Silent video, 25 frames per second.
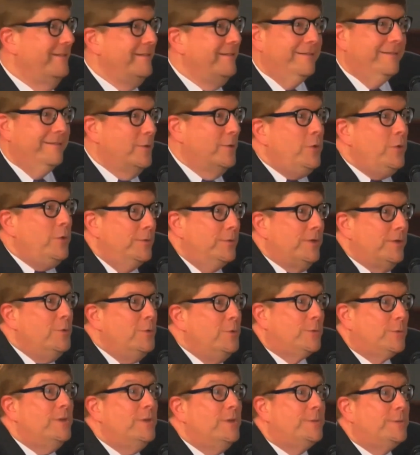Who's
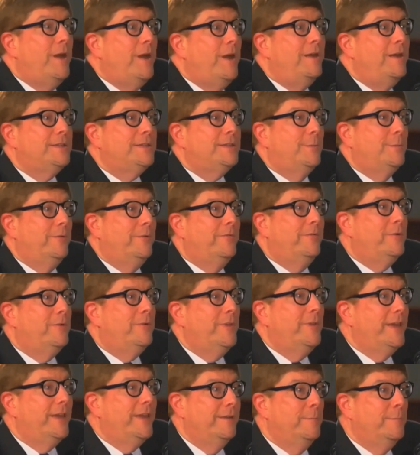responsible for
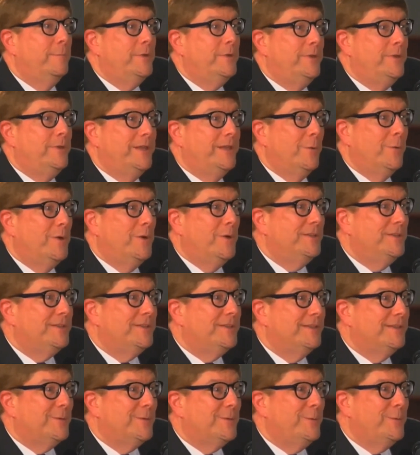that in a building once the
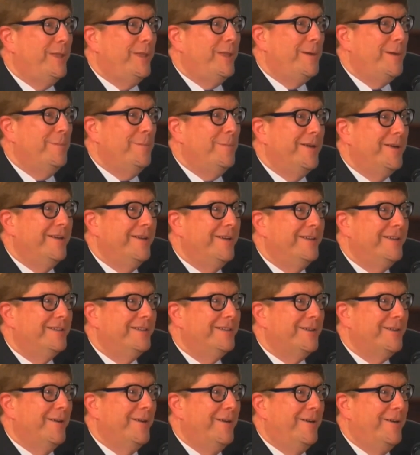school librarian is
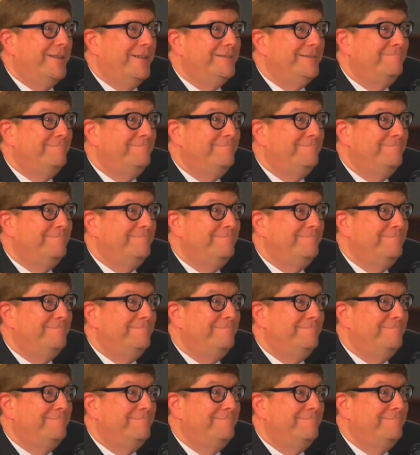gone?